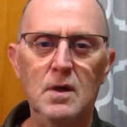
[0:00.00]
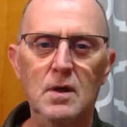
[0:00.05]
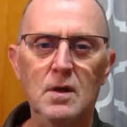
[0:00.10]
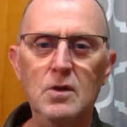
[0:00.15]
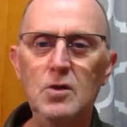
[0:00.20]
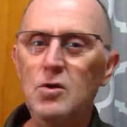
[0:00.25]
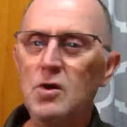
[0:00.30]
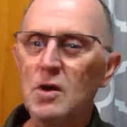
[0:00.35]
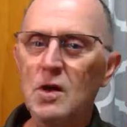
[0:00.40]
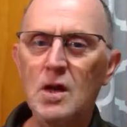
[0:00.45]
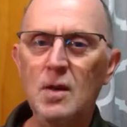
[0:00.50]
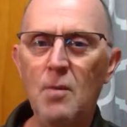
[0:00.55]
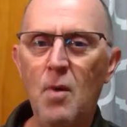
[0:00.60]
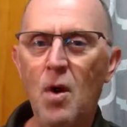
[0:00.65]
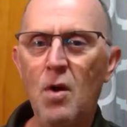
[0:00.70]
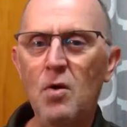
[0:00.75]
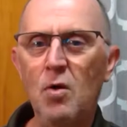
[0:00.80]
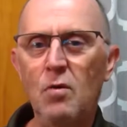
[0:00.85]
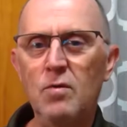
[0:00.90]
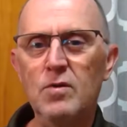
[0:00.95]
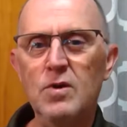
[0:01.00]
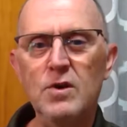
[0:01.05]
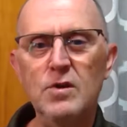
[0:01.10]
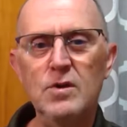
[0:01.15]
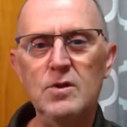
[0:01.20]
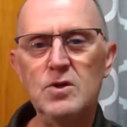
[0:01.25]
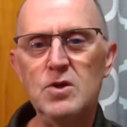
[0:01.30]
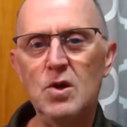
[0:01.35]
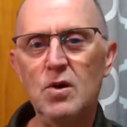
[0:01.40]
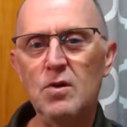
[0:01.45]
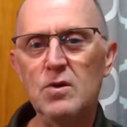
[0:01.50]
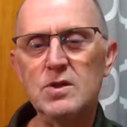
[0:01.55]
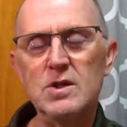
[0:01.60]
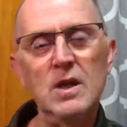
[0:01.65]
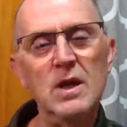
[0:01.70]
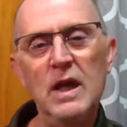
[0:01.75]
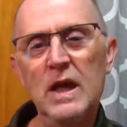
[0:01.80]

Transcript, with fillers: You can come on over to the church and